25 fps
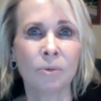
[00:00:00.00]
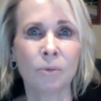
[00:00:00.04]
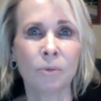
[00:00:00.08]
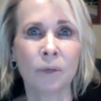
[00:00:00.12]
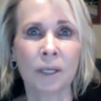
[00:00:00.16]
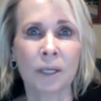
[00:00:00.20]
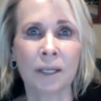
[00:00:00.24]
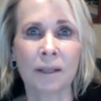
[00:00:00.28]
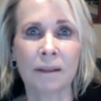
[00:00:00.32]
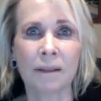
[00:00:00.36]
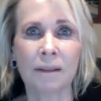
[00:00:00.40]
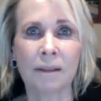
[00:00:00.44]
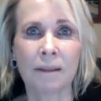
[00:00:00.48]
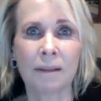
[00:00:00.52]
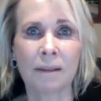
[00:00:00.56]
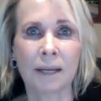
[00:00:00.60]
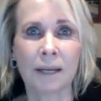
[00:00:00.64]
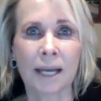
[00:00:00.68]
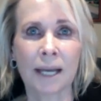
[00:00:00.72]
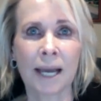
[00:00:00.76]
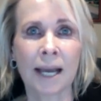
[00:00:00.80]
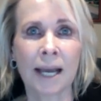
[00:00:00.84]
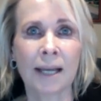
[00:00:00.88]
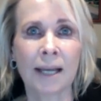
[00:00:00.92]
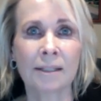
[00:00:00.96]
with
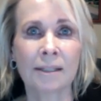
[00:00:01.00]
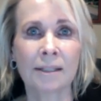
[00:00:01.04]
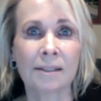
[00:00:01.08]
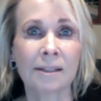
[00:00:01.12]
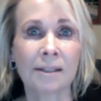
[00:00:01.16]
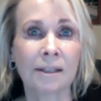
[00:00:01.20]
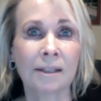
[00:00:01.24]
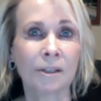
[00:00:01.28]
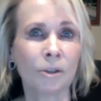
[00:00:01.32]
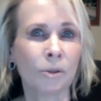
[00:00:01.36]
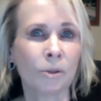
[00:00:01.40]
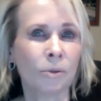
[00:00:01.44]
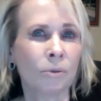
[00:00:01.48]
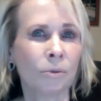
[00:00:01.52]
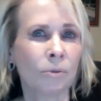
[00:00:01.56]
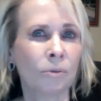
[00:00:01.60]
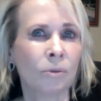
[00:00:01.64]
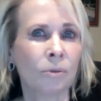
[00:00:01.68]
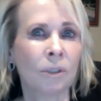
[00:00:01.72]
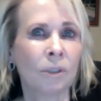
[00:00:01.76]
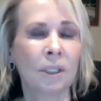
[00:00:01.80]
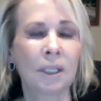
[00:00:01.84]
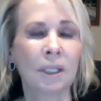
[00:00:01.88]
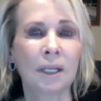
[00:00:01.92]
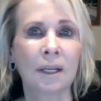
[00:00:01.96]
acts that you